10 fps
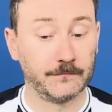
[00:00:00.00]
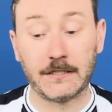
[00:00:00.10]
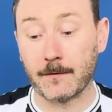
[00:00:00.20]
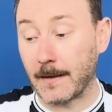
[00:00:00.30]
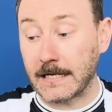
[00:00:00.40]
You
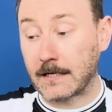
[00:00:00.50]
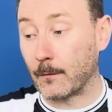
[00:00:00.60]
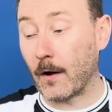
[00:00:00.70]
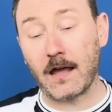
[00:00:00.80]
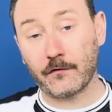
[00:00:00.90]
can make
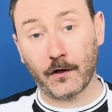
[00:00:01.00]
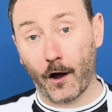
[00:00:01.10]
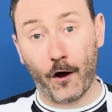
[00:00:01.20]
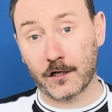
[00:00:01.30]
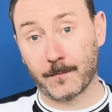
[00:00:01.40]
whatever
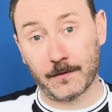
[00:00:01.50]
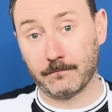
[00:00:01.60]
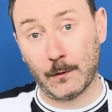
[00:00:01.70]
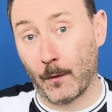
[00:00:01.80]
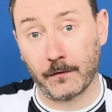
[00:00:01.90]
argument
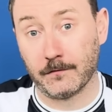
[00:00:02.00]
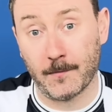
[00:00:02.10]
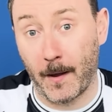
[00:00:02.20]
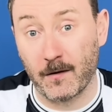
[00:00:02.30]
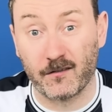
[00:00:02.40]
you want
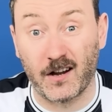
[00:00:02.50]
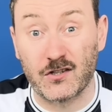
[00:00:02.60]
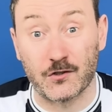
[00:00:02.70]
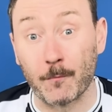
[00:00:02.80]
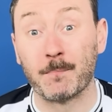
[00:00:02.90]
about it, right?
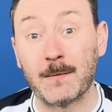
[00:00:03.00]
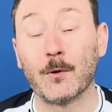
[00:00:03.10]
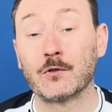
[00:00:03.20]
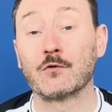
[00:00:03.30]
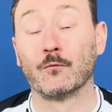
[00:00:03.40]
Some people
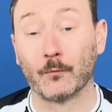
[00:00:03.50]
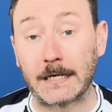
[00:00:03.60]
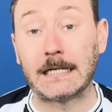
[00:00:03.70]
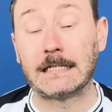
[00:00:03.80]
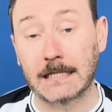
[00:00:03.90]
just
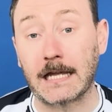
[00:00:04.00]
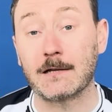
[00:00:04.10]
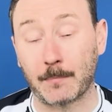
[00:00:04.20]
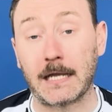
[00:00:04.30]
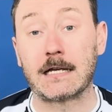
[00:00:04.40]
really
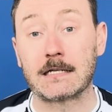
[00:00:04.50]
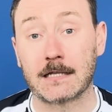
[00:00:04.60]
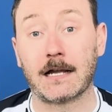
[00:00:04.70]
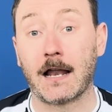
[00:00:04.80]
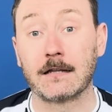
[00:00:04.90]
like players
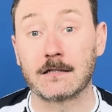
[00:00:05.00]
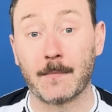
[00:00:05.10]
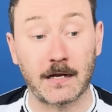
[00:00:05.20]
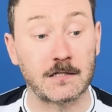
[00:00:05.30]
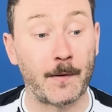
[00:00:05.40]
like Allan
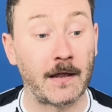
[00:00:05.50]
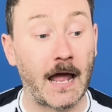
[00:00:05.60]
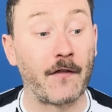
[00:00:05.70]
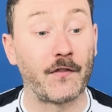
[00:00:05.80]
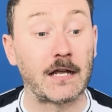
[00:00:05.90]
Saint-Maximin,
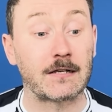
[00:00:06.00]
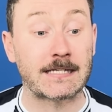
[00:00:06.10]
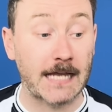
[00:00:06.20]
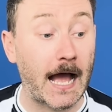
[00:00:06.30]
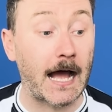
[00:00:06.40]
and they are
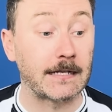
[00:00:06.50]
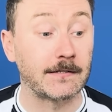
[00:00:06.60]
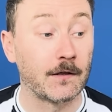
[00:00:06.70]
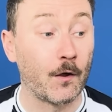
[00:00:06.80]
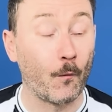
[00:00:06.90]
sad
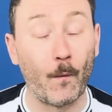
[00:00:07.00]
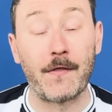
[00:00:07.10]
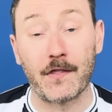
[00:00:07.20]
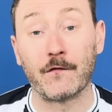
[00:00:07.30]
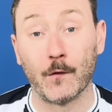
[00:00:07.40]

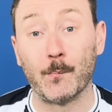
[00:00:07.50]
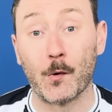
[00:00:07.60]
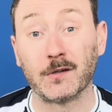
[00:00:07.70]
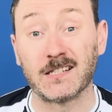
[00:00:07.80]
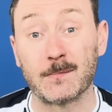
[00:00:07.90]
when their
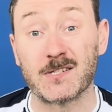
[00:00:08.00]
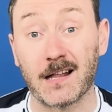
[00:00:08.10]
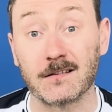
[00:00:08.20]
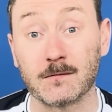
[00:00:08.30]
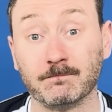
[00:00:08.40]
football team
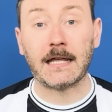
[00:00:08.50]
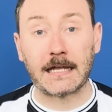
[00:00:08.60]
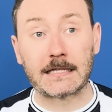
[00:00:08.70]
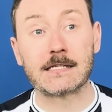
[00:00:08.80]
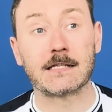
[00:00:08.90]
sells them.
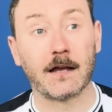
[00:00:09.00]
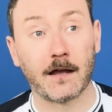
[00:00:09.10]
It's